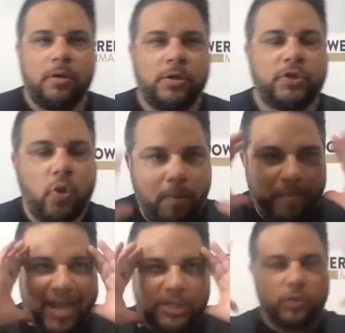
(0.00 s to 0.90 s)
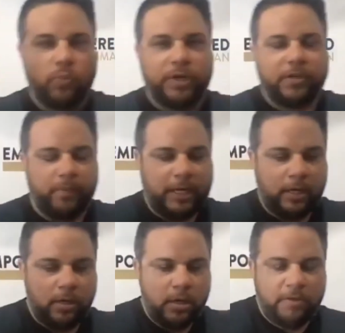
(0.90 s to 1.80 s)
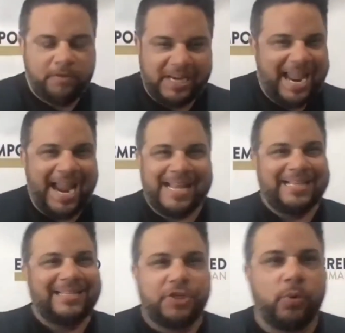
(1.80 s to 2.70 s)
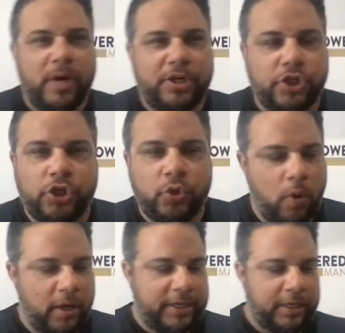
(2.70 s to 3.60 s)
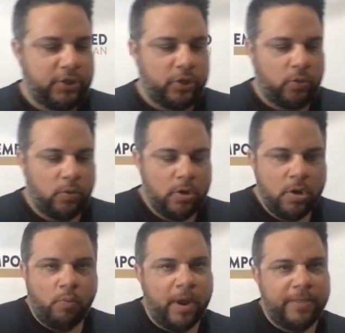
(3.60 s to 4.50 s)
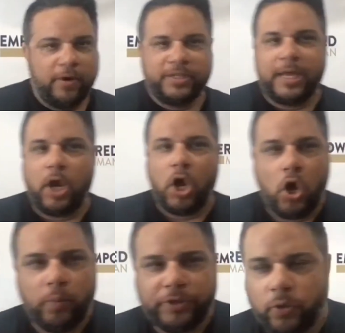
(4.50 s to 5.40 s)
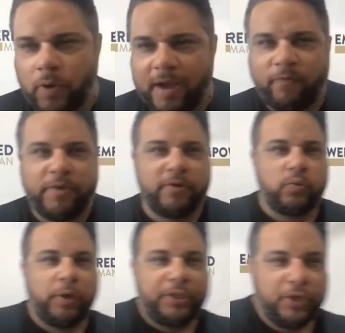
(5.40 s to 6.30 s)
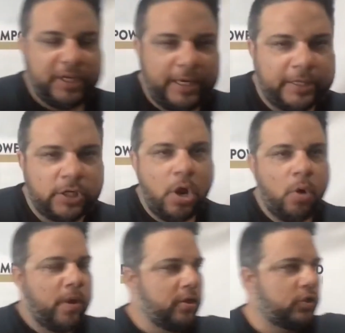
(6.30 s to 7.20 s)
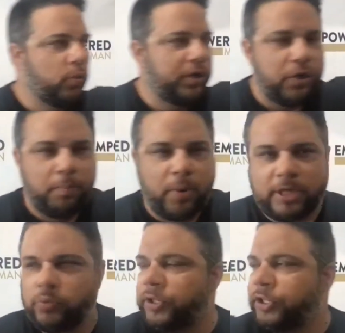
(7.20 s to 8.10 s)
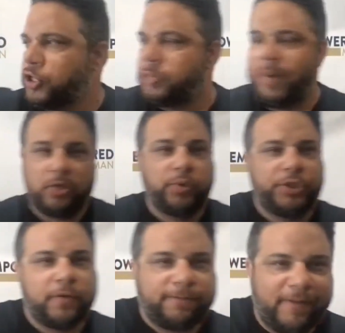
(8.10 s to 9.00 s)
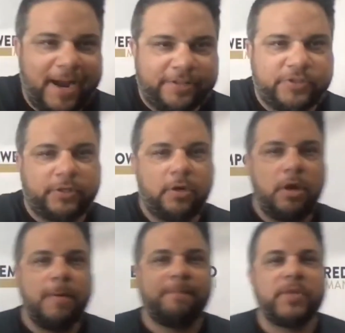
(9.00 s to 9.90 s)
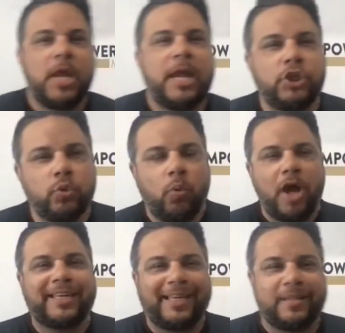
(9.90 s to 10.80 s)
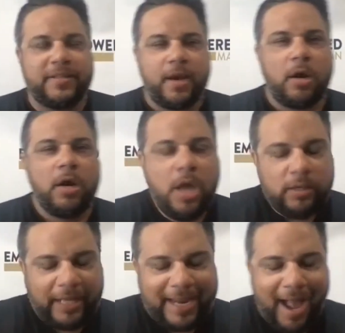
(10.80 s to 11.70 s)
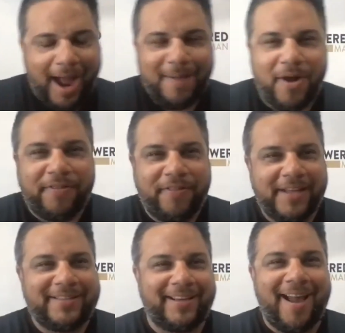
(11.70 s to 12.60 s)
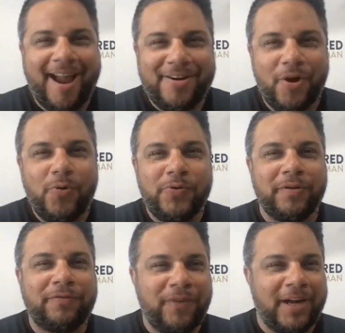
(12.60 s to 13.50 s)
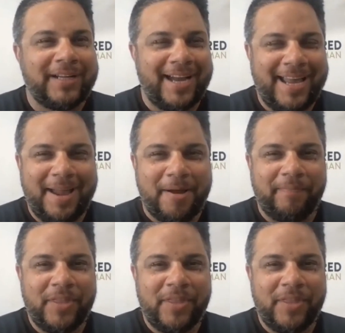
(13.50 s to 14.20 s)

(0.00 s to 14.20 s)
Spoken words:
So imagine with me that any situation you walk into, whether it's at home with your wife, whether it's with your kids, whether it's with your boss, with your spouse, with your friends, and you walk in there like, I'm authentic. I know who the fuck I am.